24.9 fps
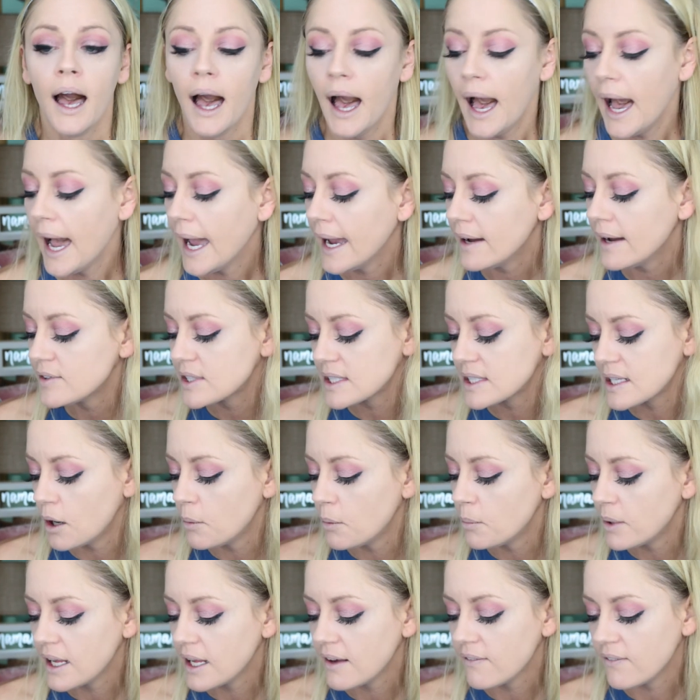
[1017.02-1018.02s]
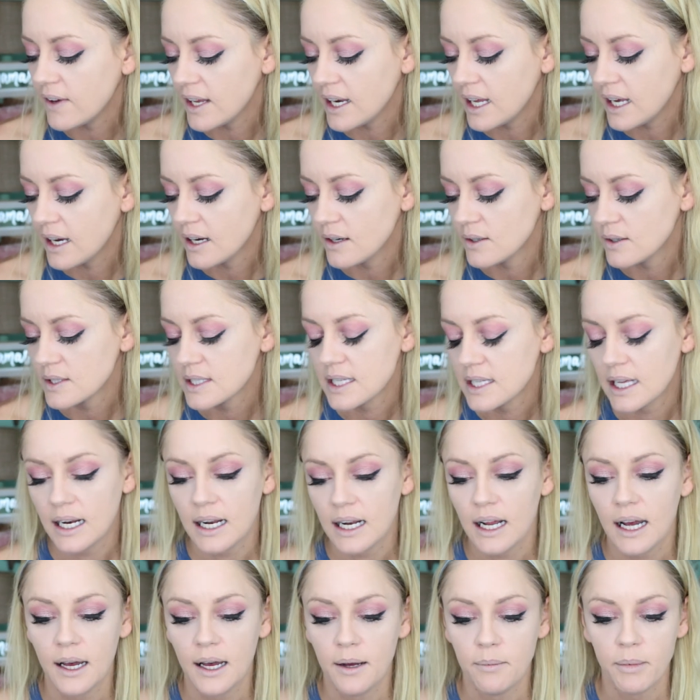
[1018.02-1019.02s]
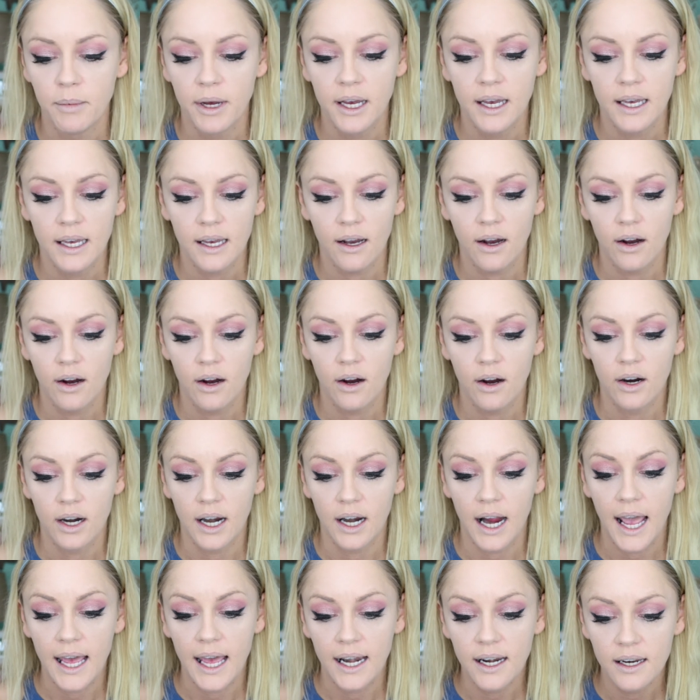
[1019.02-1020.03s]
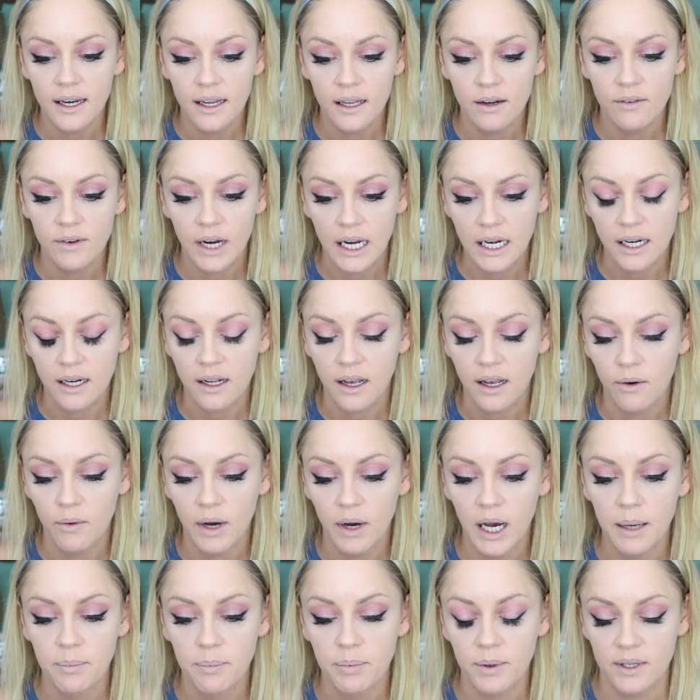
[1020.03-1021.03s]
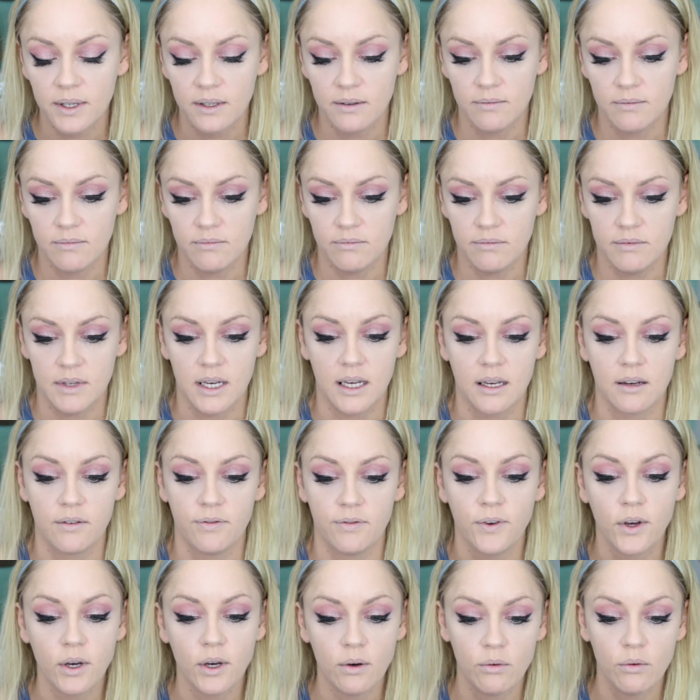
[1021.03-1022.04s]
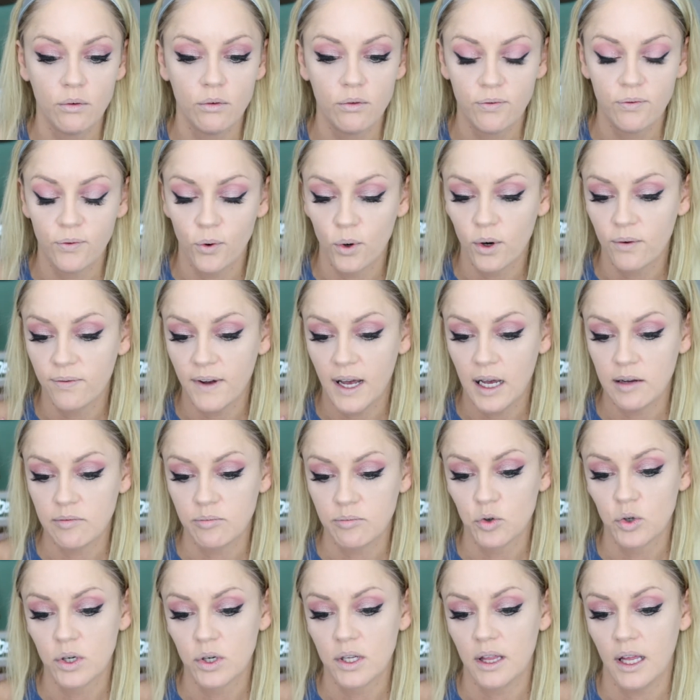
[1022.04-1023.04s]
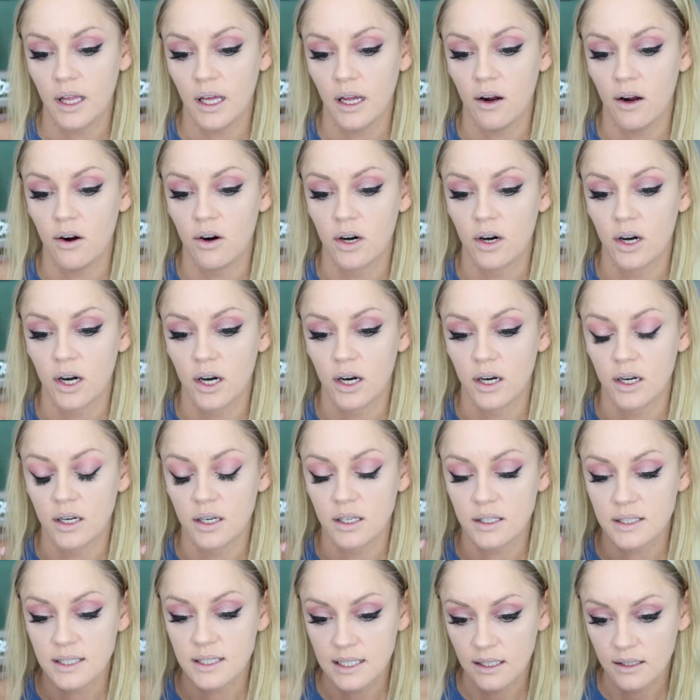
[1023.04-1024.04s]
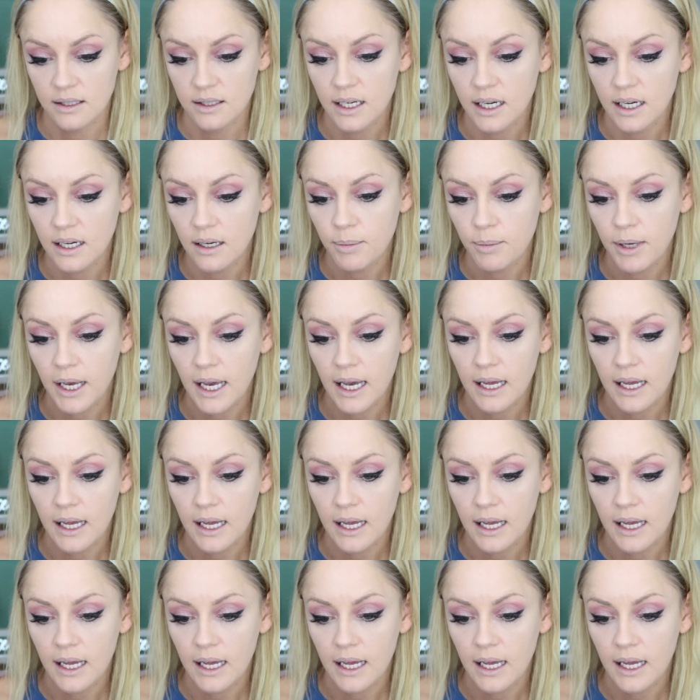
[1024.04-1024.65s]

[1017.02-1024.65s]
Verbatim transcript: I have so many videos that um, are edited and ready to go up like few four or five more that are still needing to be